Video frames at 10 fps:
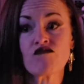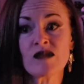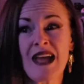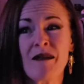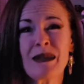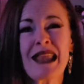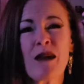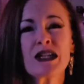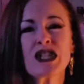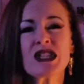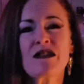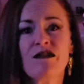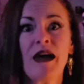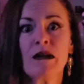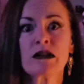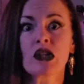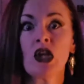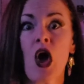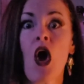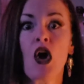Yeah, Genetic but that Nightmare. One just felt
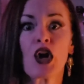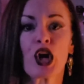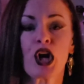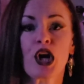longer.